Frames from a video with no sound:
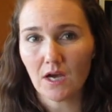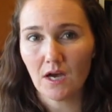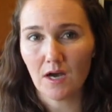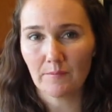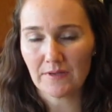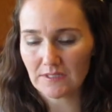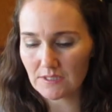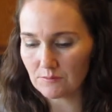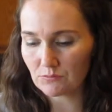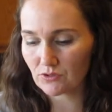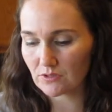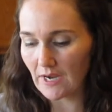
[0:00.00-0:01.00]
It
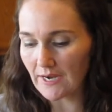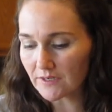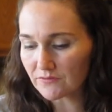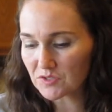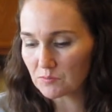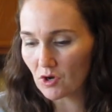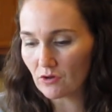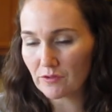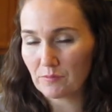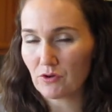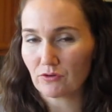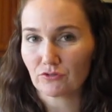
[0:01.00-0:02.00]
seems kind of small.
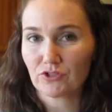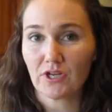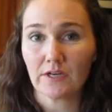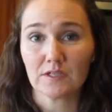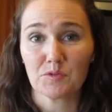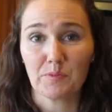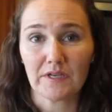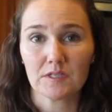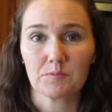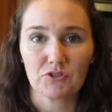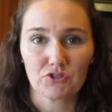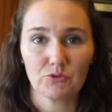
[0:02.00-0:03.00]
The motor's not as big,
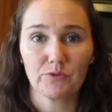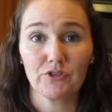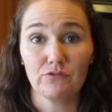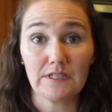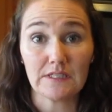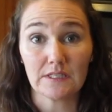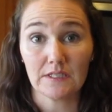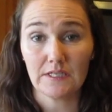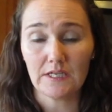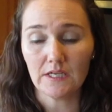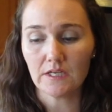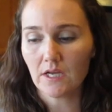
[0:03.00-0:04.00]
especially when you need to
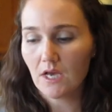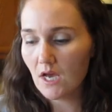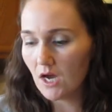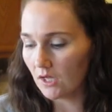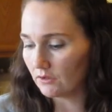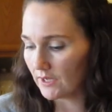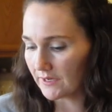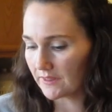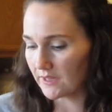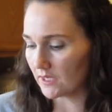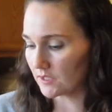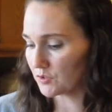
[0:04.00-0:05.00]
knead a lot of
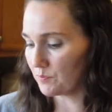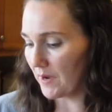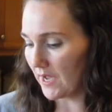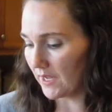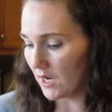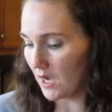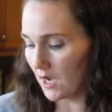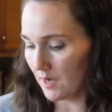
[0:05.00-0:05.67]
things. But